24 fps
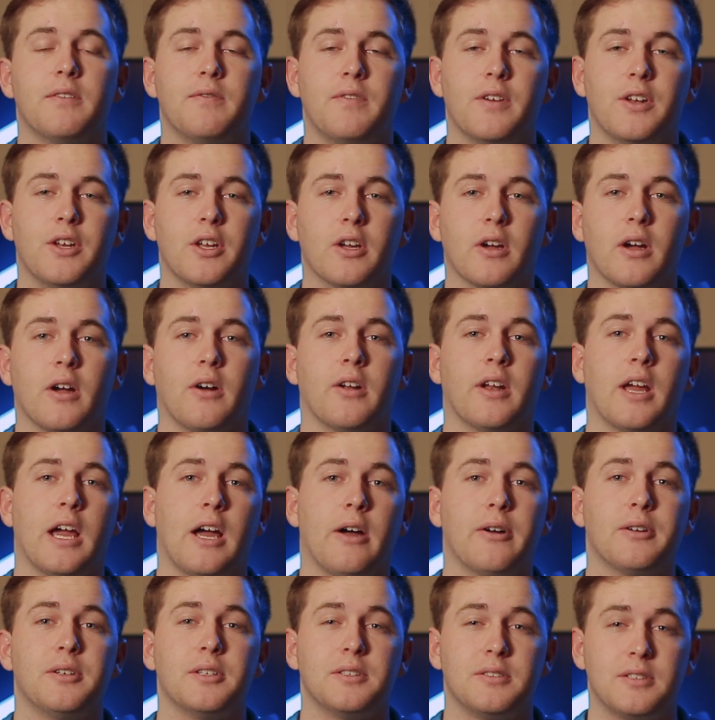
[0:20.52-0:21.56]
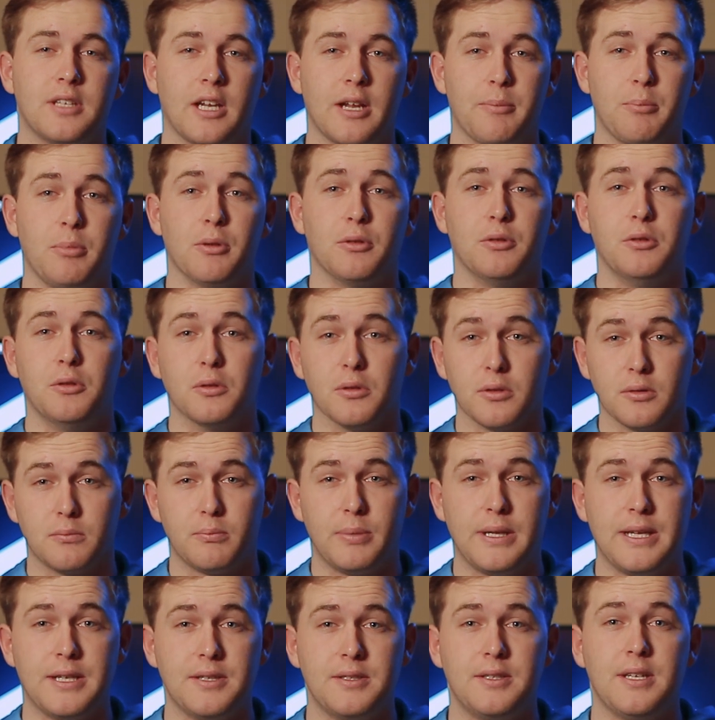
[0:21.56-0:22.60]
a video on how to set up your dual
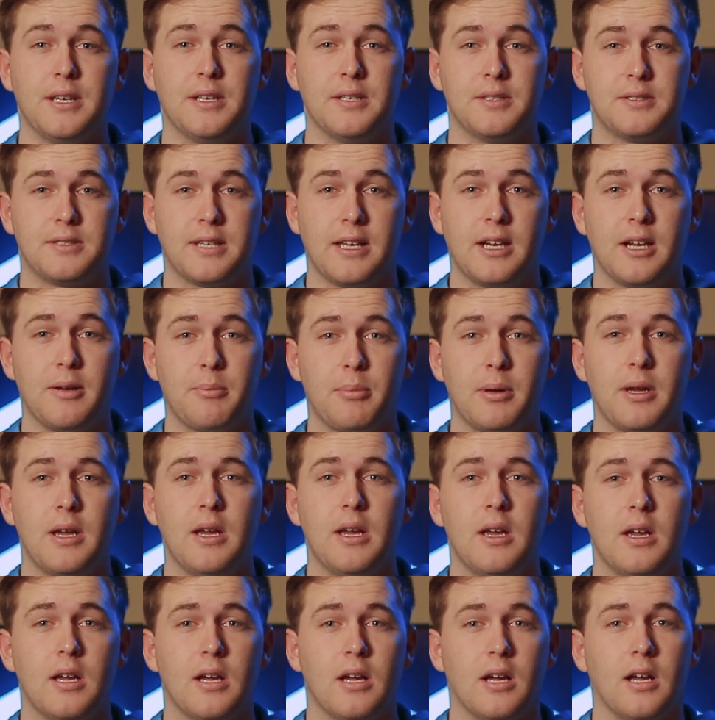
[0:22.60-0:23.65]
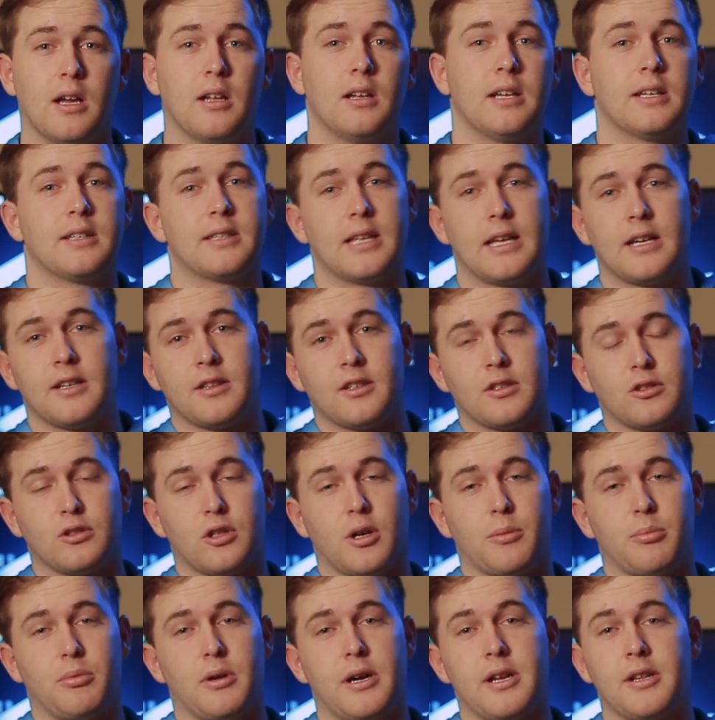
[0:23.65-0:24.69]
PC setup. I'll link that in the
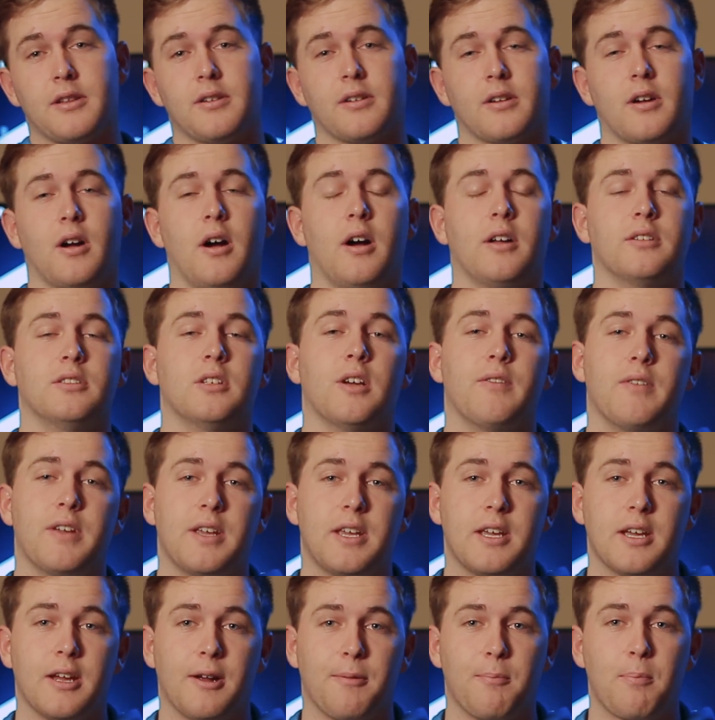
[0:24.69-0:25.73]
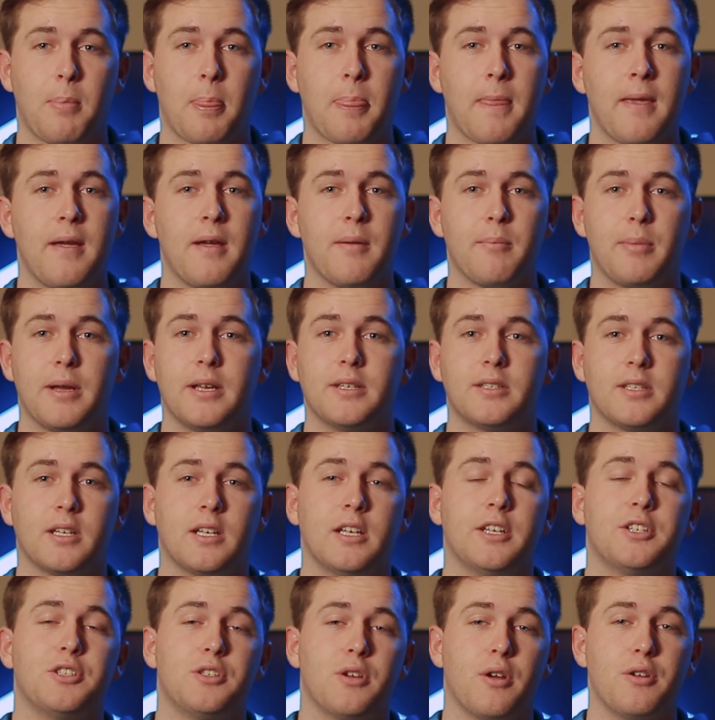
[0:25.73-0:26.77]
top right in the cards over here.
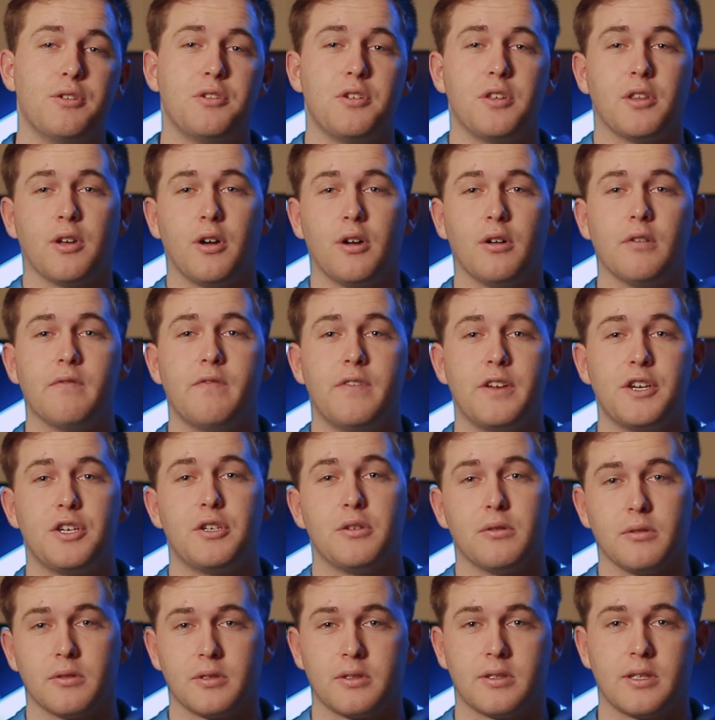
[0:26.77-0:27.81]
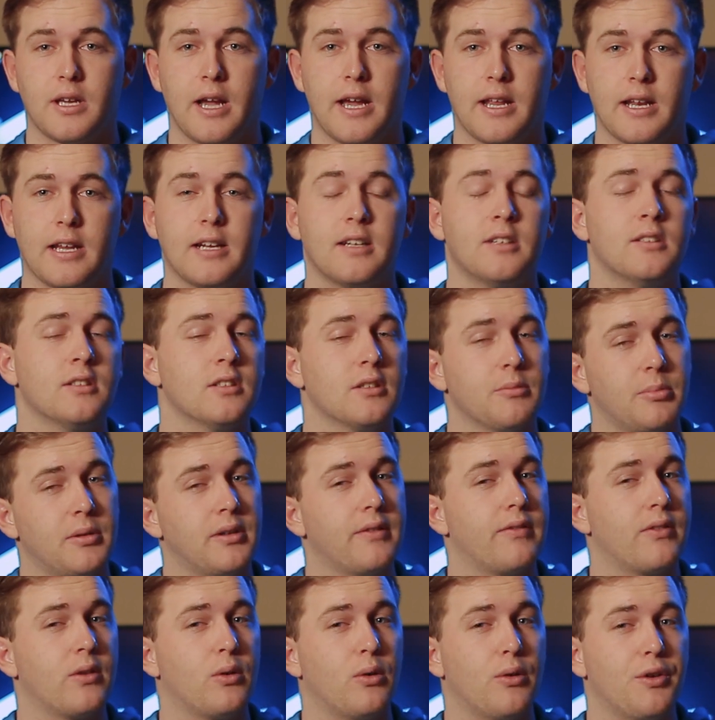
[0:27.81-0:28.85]
Basically, it shows you the whole visual side and a little bit
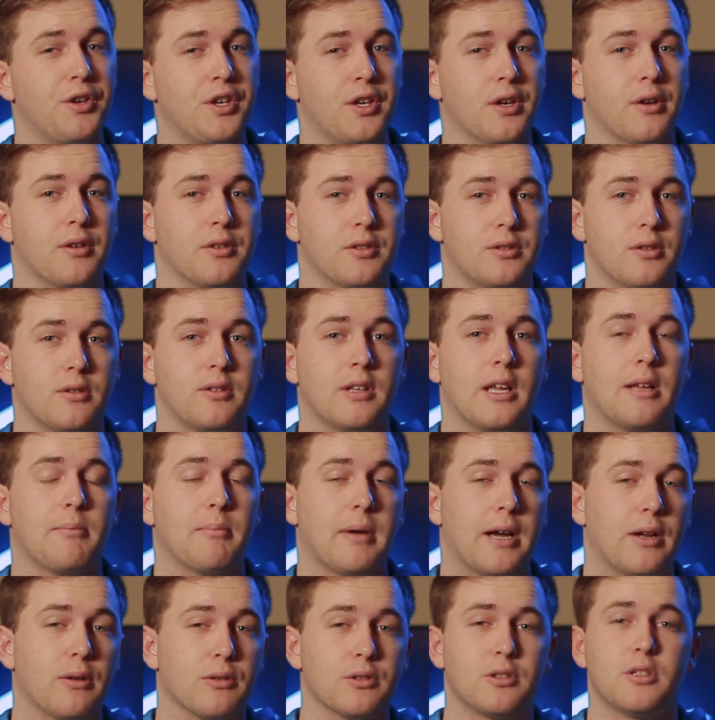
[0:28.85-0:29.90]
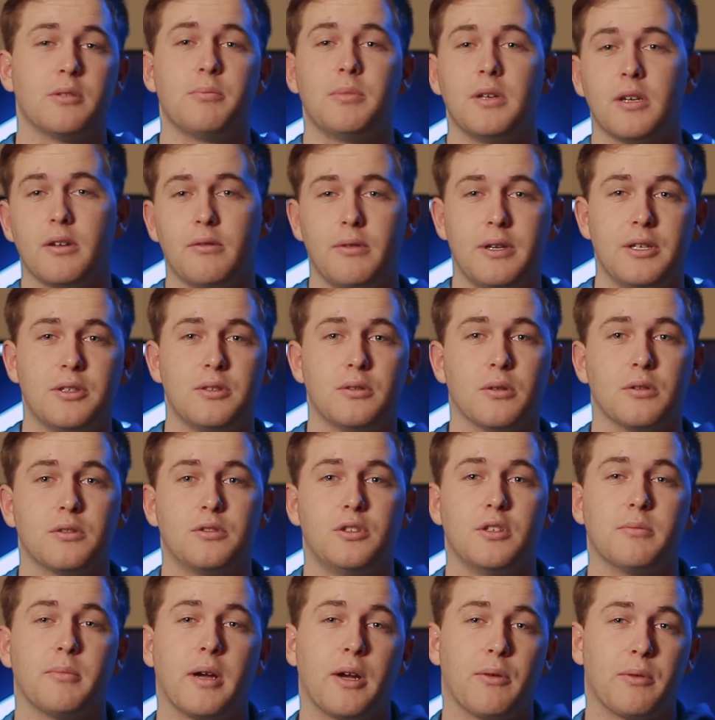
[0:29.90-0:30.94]
of the audio, so that might also be a
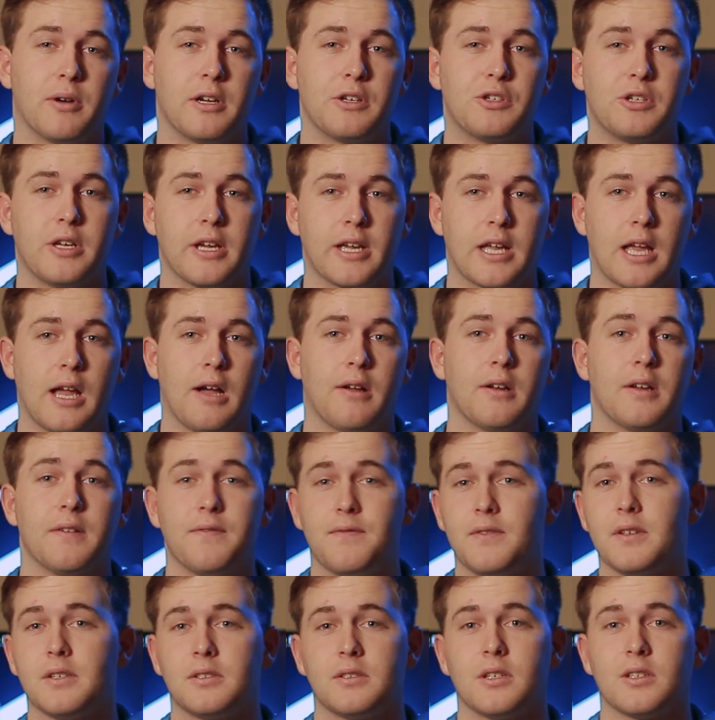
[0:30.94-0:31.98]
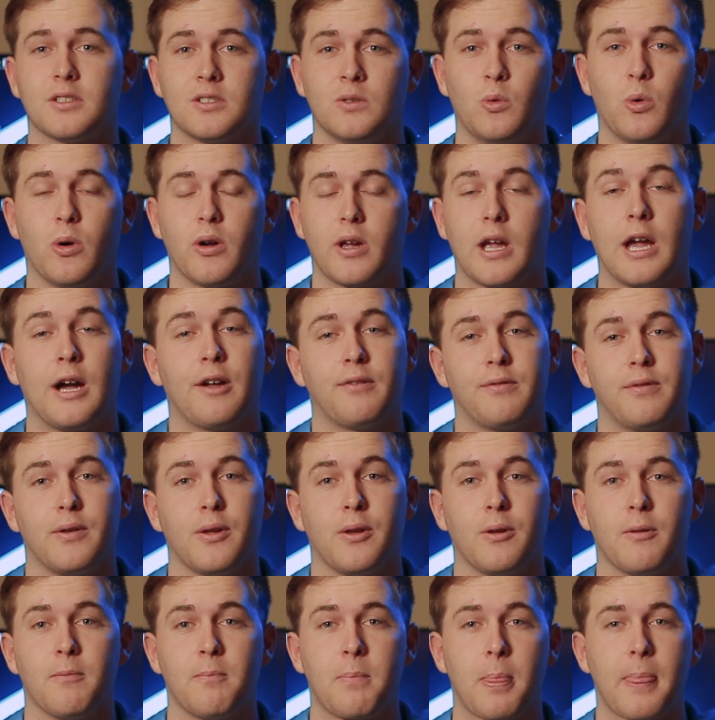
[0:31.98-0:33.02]
resource you might want to check out if this doesn't work out for
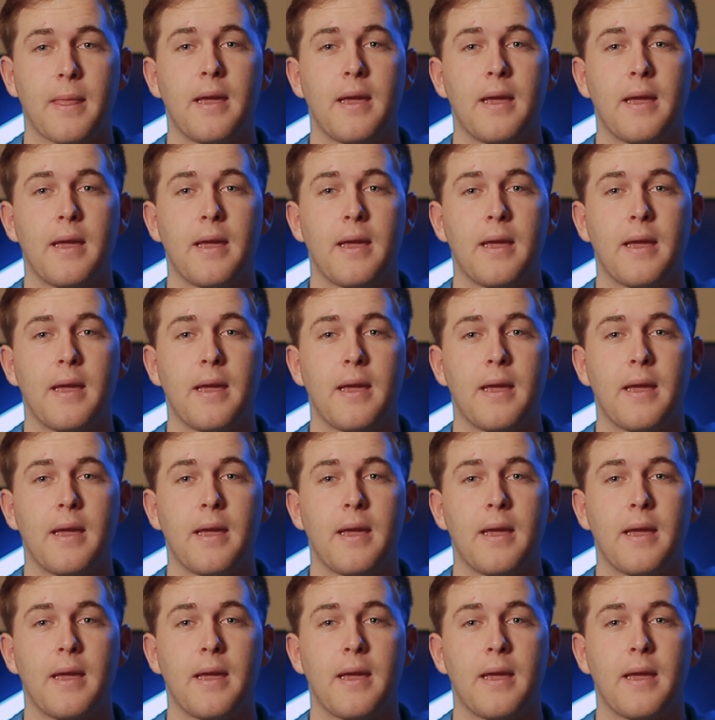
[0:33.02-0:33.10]
you.